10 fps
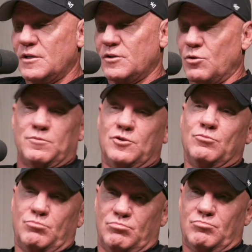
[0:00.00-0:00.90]
you
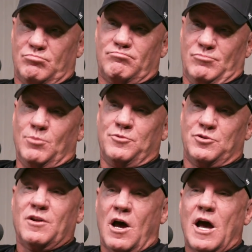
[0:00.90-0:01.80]

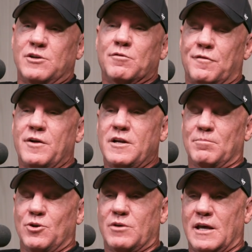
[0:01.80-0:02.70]
denied your
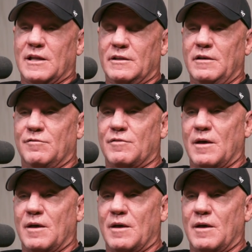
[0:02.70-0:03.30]
freedom. You can't leave.